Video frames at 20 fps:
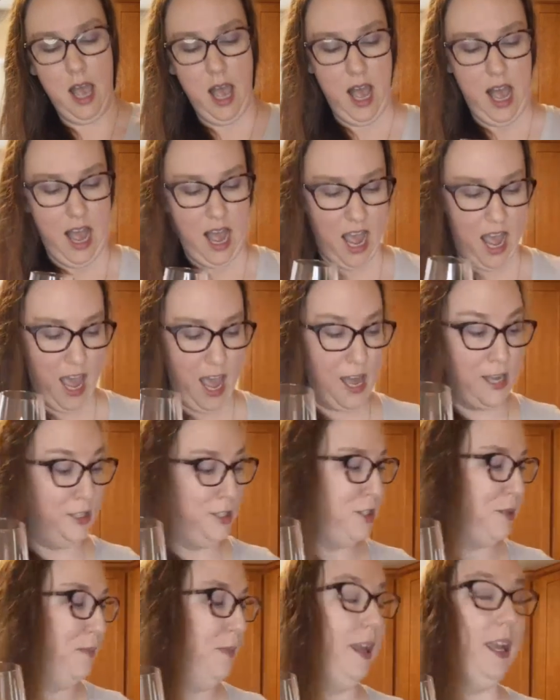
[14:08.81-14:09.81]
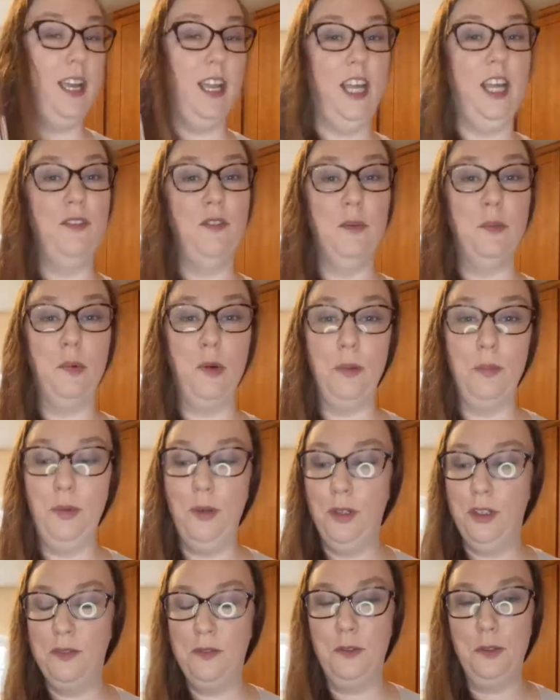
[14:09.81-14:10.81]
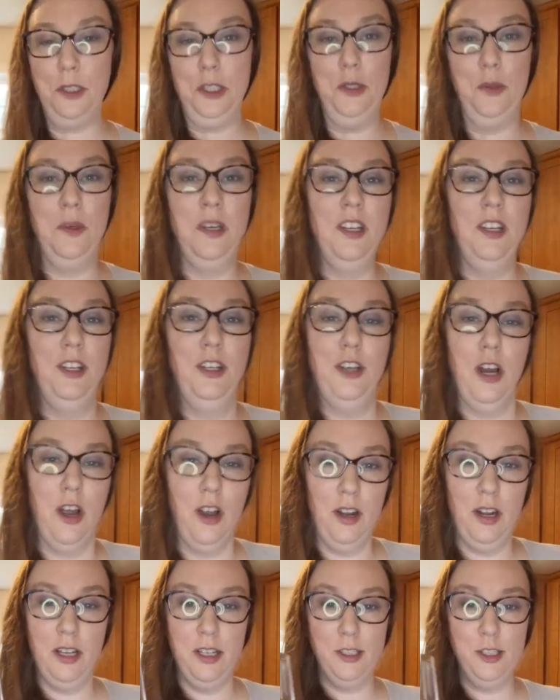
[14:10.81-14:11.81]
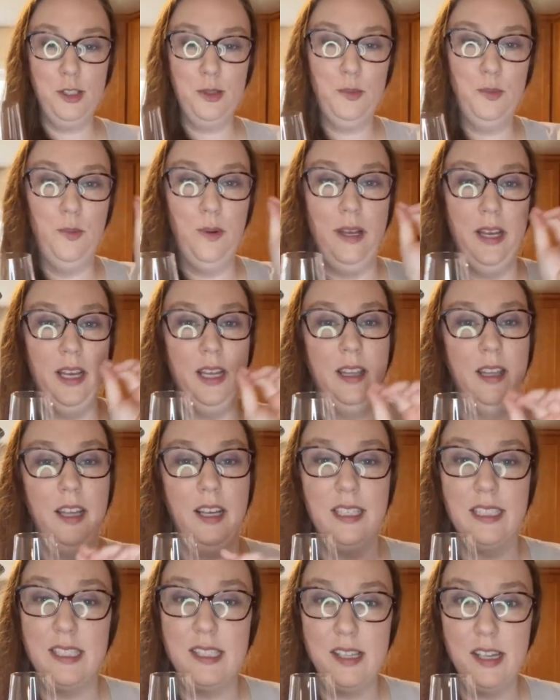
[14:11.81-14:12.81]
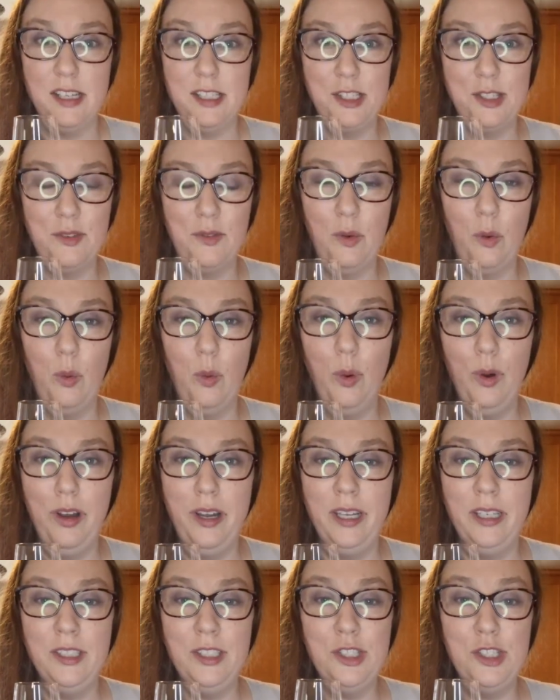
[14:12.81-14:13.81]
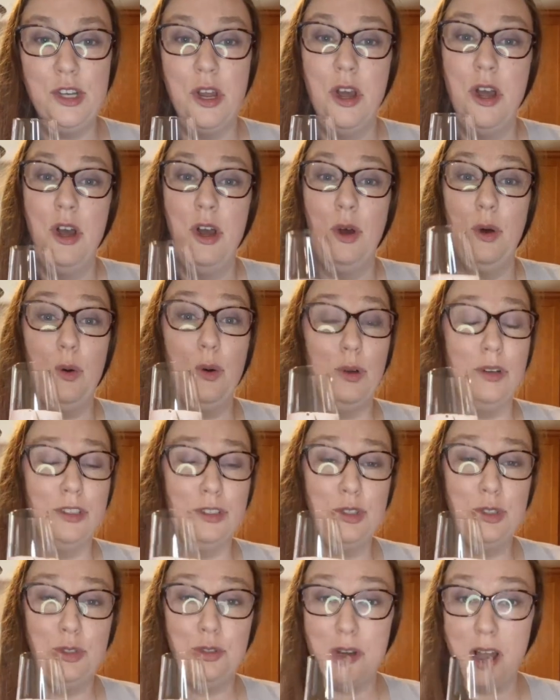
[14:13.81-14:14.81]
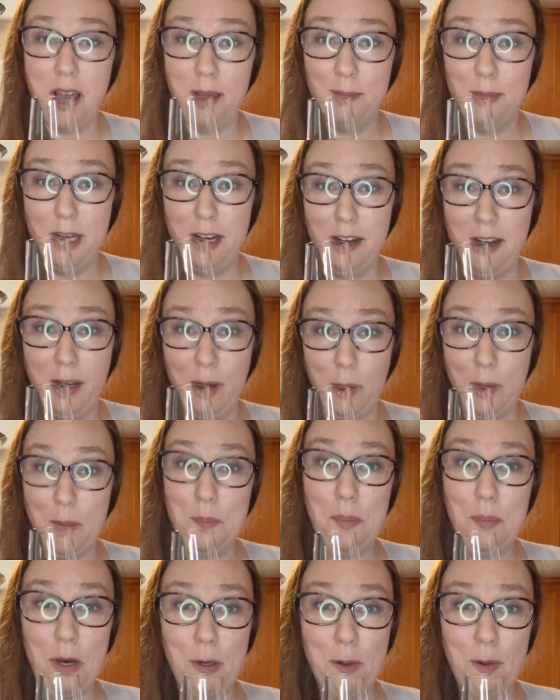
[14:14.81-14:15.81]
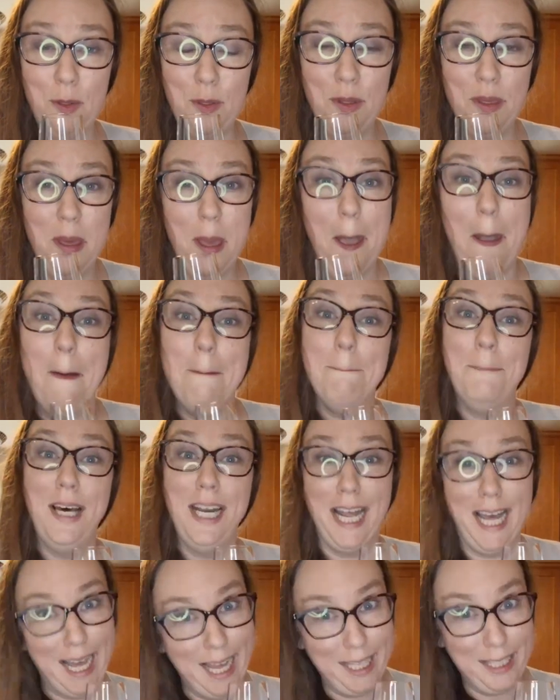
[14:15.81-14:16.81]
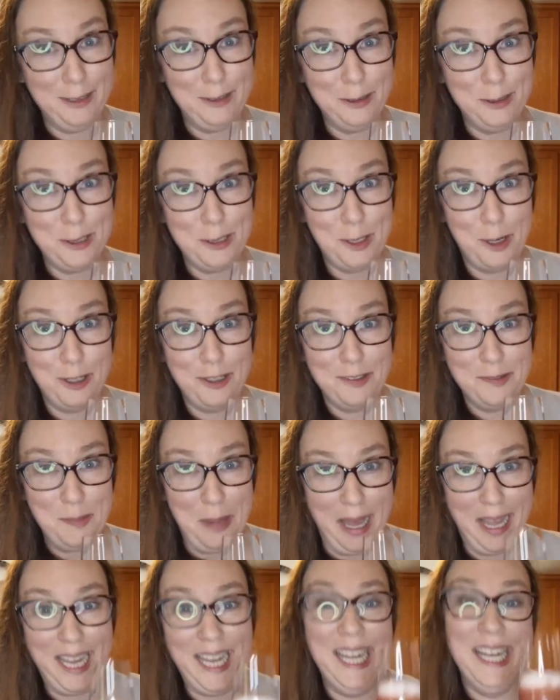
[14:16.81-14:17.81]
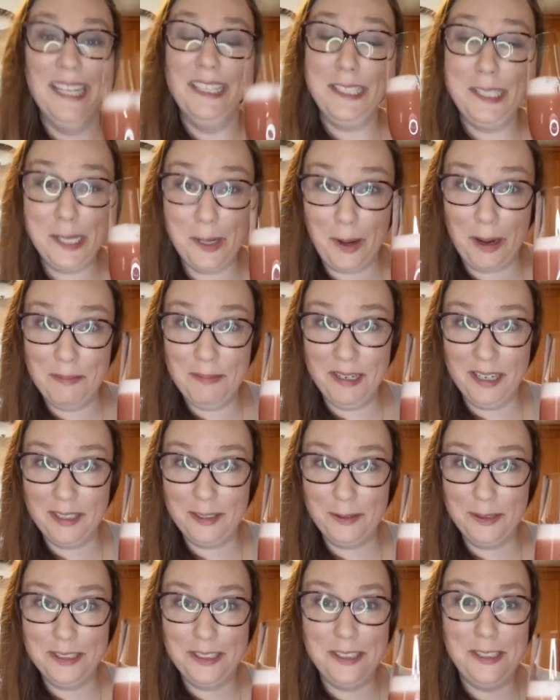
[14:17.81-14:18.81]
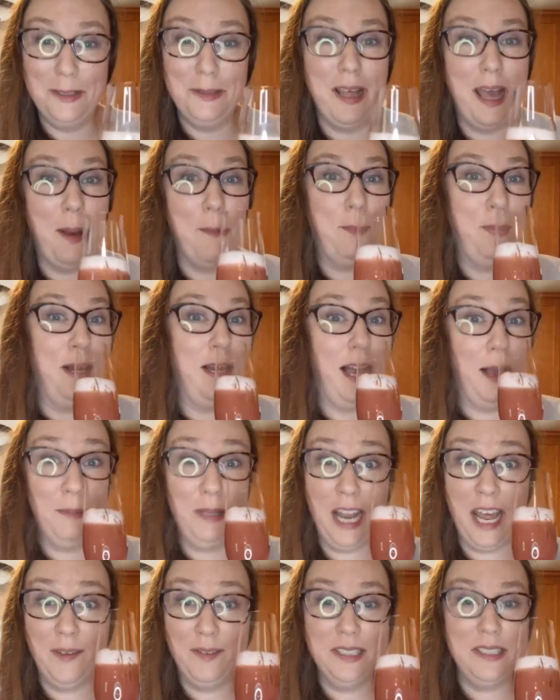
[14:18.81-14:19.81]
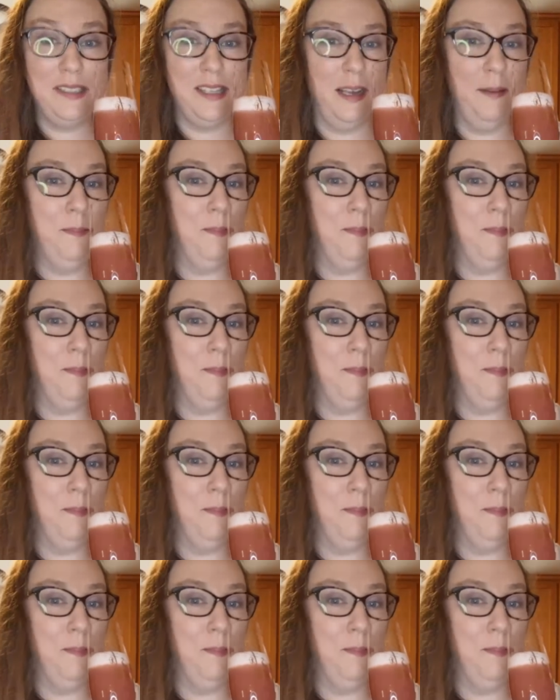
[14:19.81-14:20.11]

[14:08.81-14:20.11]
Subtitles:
And to make it even more beautiful, you can garnish with a slice of orange or a strawberry or both, but I used all of mine, so I'm not going to do that, but I'm gonna have a sip.